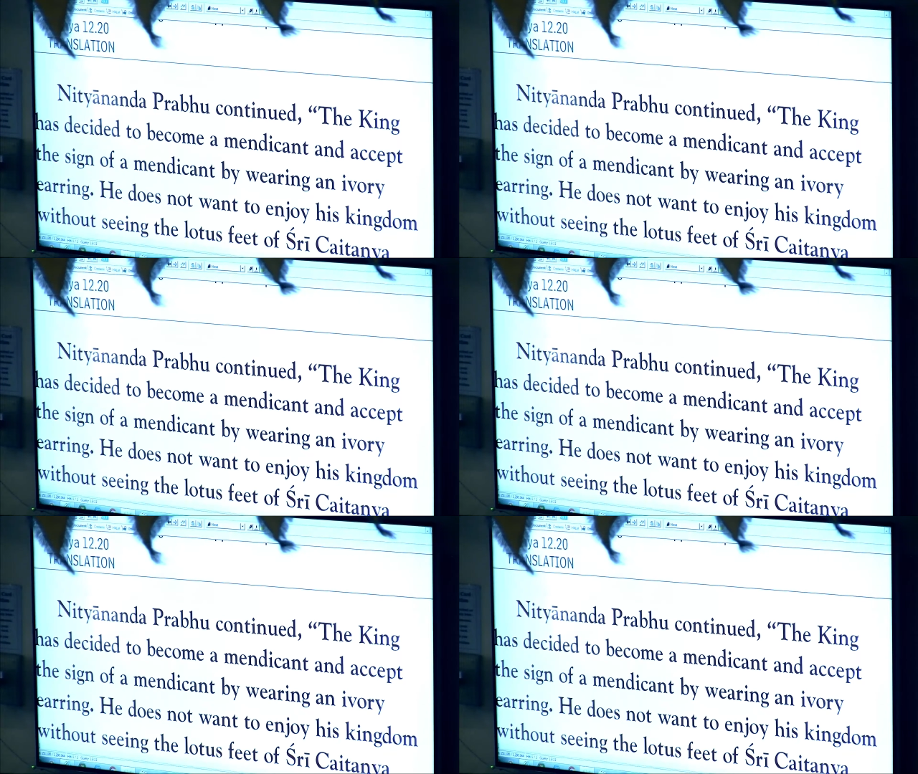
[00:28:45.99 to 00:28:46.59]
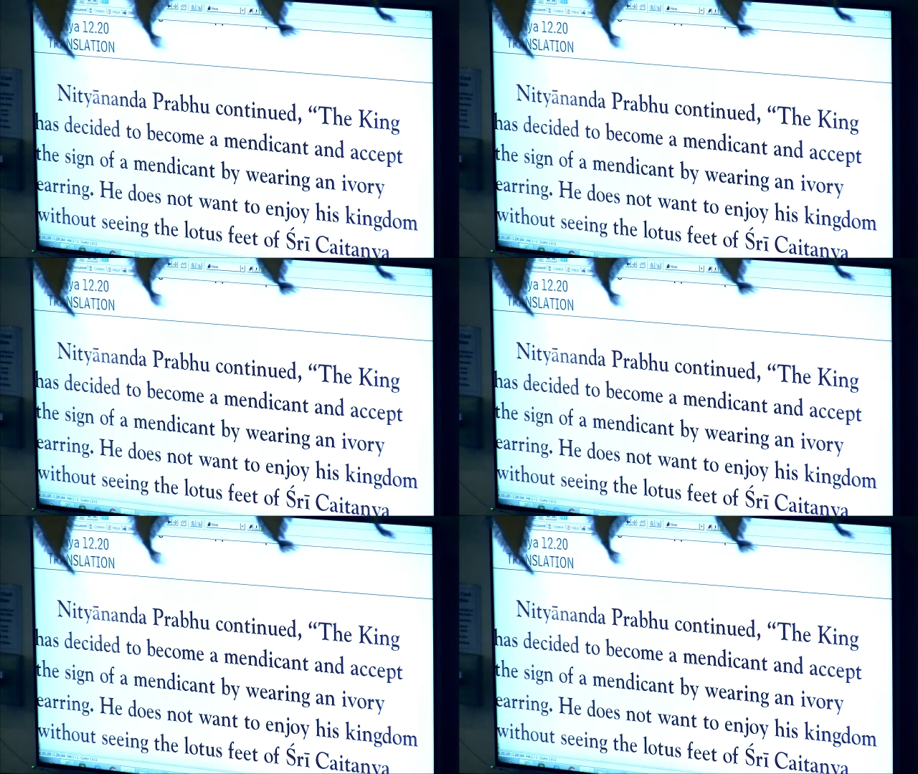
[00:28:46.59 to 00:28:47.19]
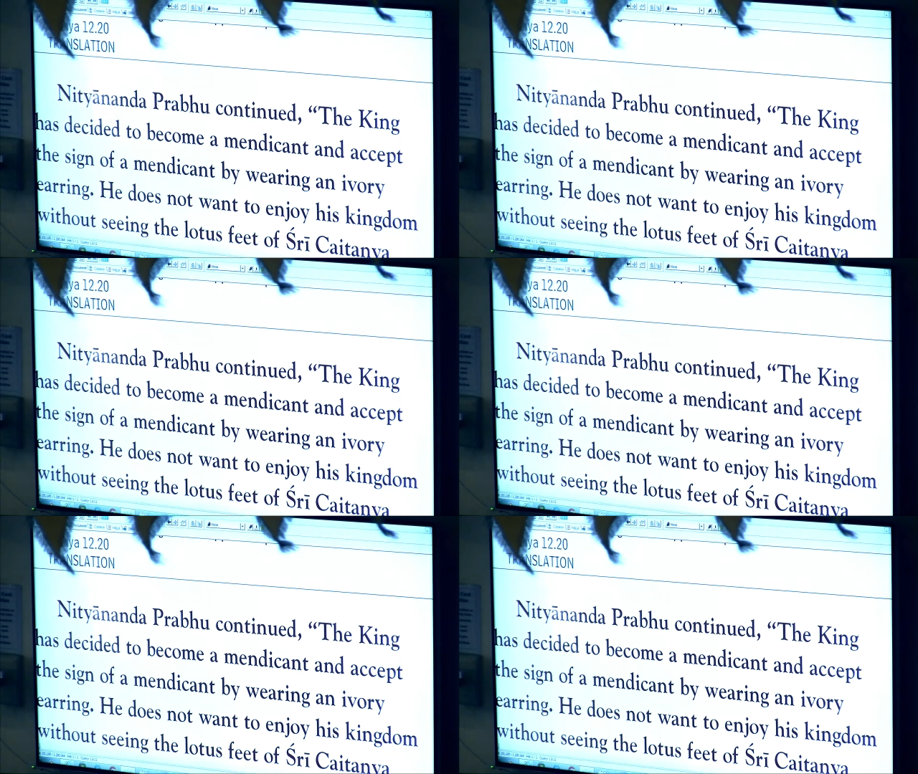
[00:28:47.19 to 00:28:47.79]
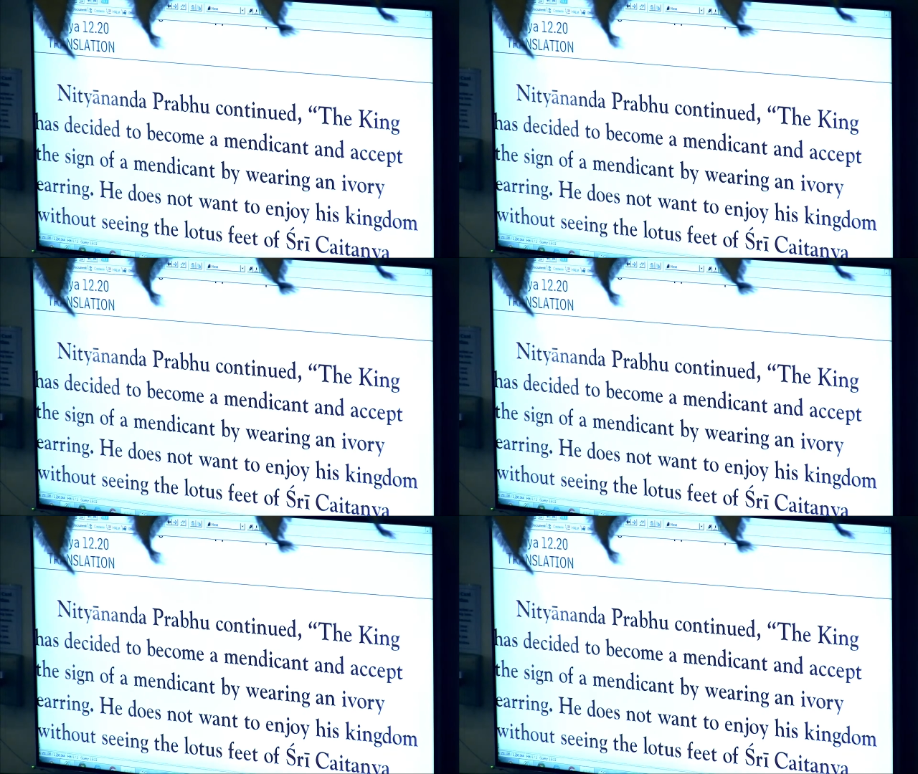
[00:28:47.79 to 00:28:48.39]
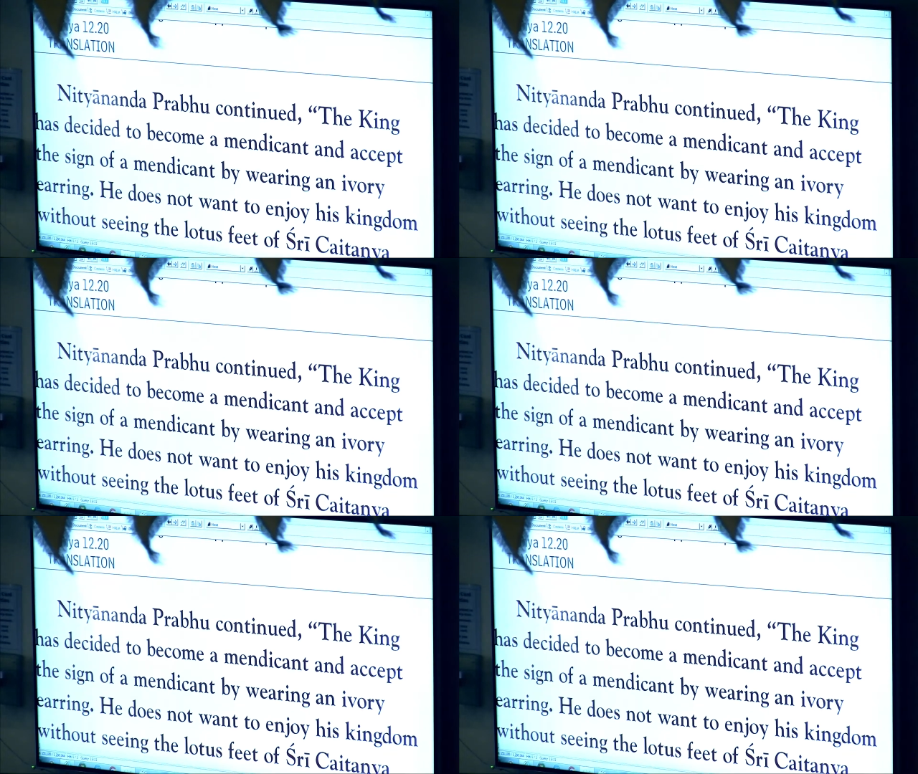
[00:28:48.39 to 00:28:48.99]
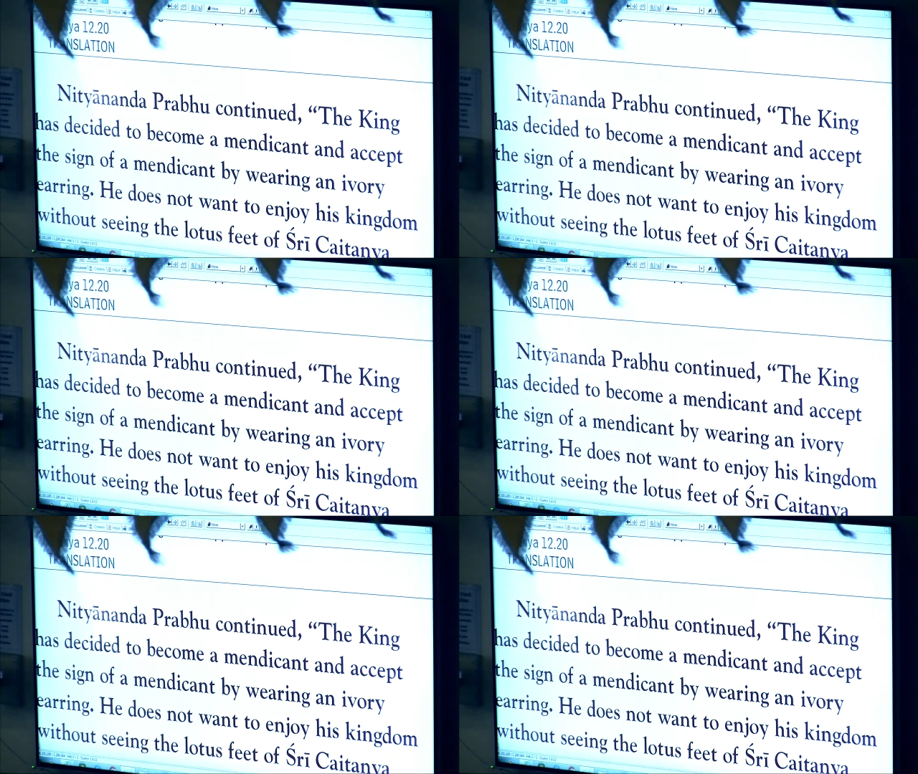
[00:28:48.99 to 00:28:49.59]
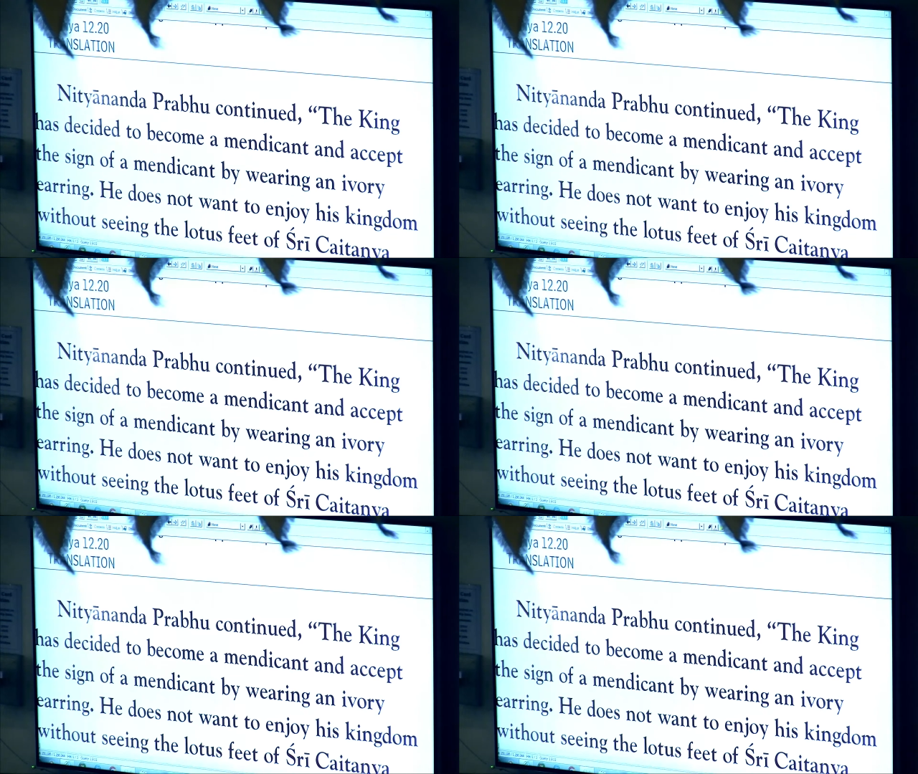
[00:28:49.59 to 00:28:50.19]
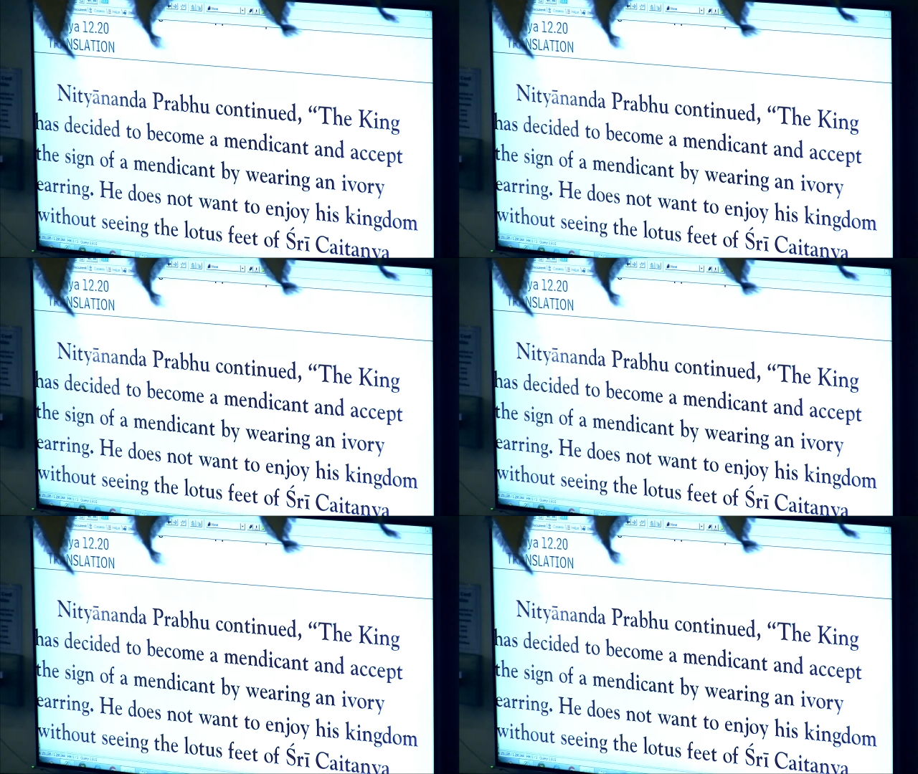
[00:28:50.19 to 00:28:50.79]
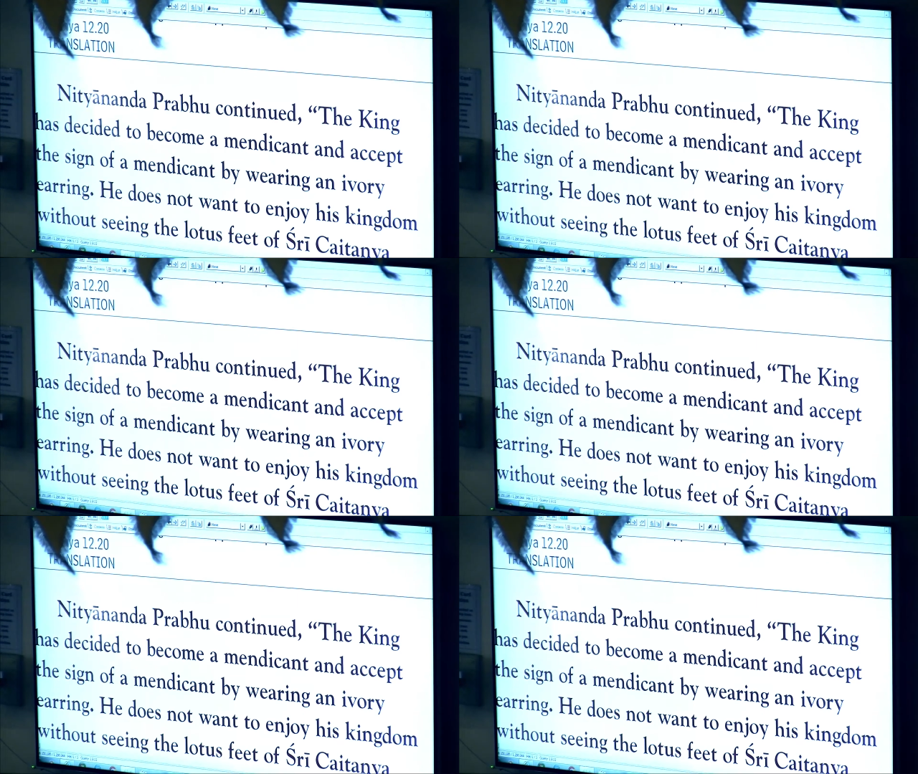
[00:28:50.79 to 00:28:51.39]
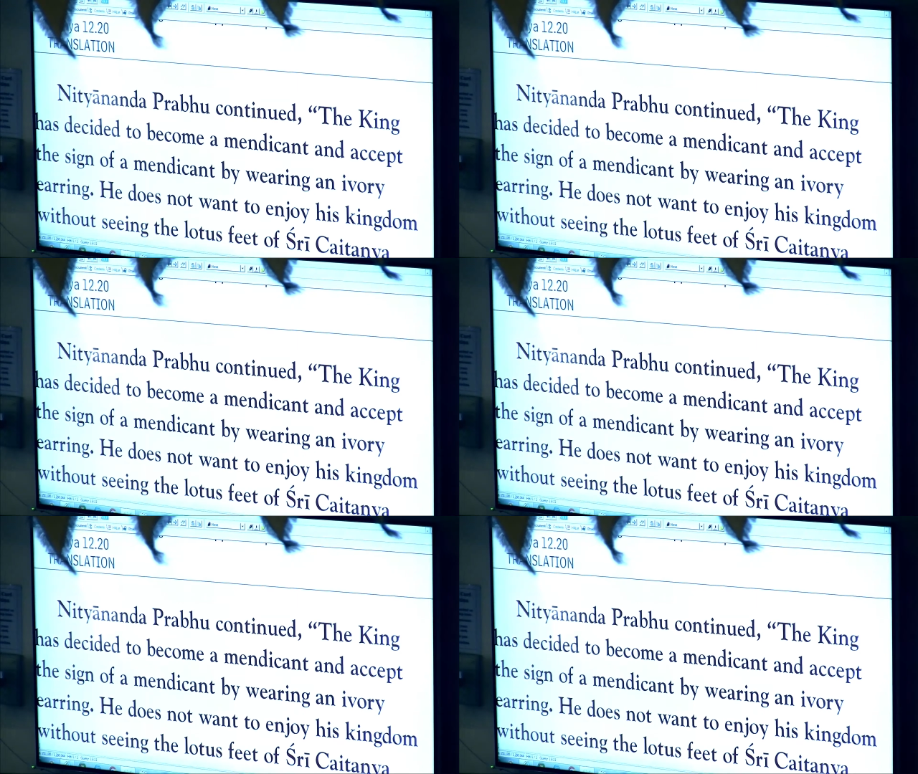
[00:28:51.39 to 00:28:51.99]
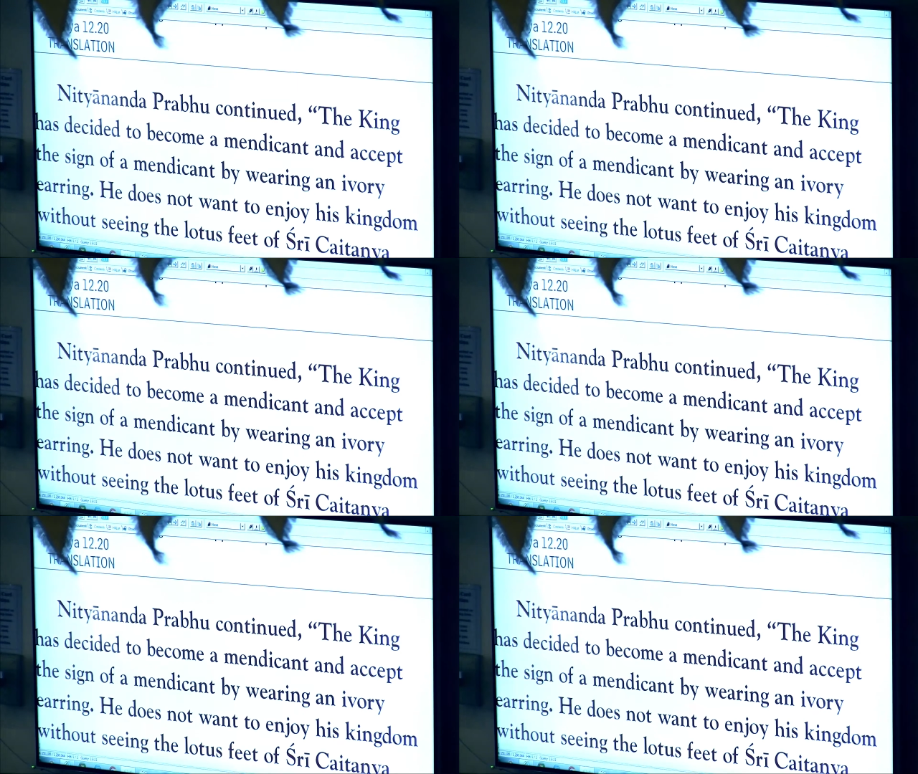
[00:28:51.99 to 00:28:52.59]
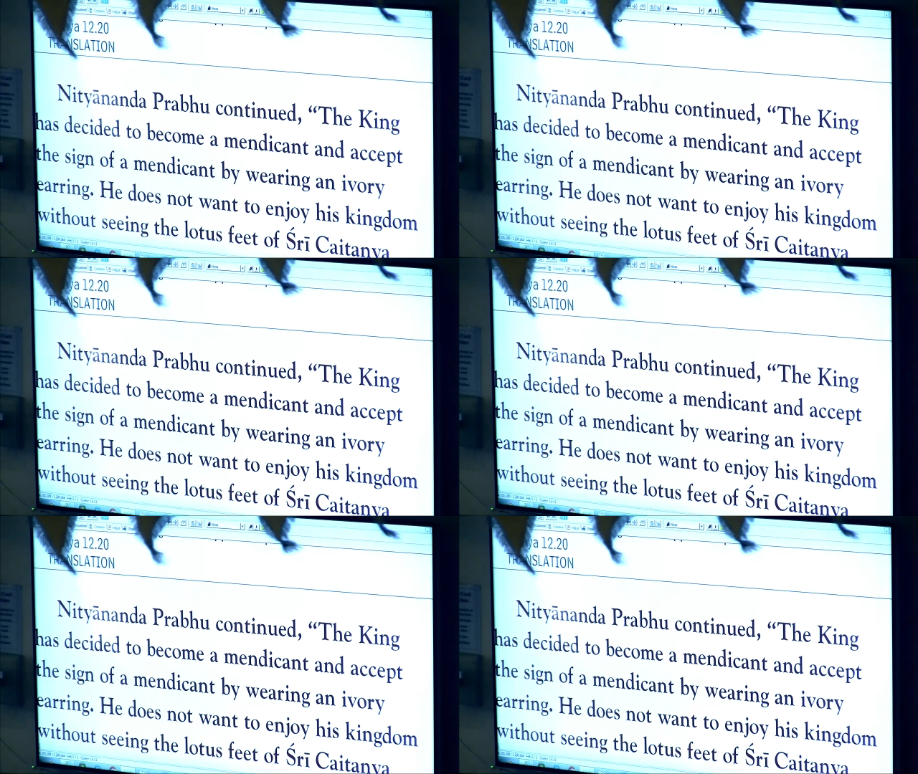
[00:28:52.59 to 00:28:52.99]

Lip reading: (no speaker visible)